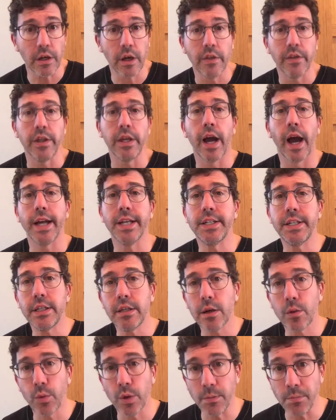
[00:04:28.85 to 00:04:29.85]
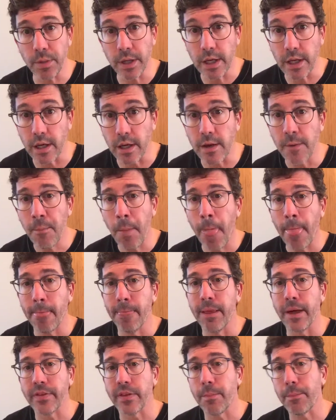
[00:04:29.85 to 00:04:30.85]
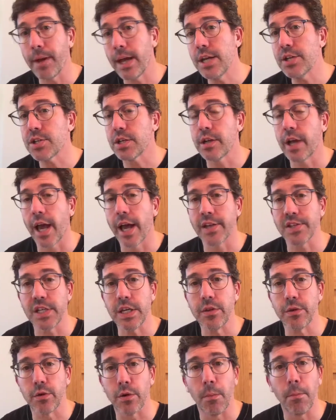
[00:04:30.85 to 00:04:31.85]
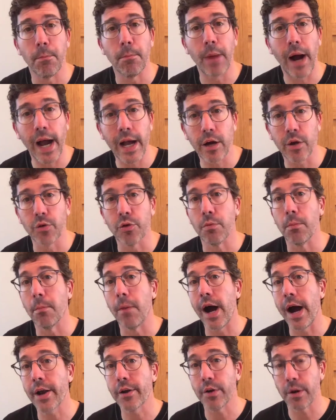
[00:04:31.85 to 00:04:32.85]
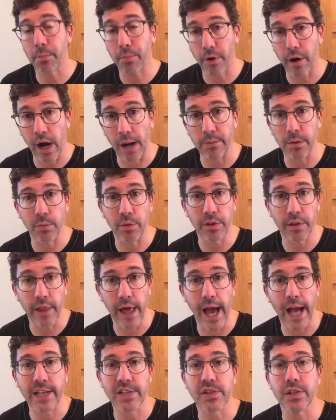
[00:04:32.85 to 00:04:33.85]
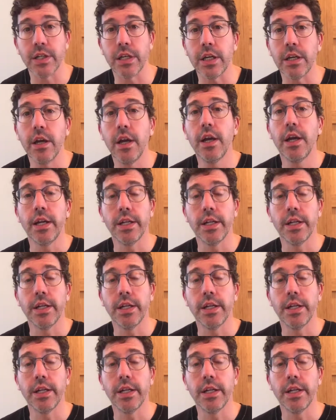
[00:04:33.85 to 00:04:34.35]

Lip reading: The idea would be that the patient has either a mild or moderate problem with laxity,